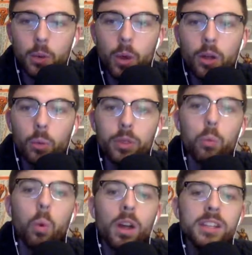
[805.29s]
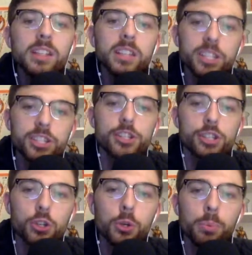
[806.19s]
Well, with one delicious
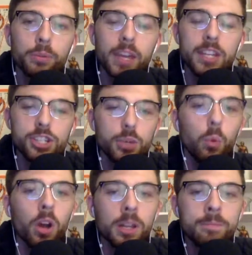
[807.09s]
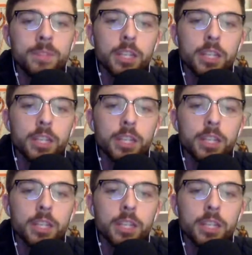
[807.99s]
scoop of AG1,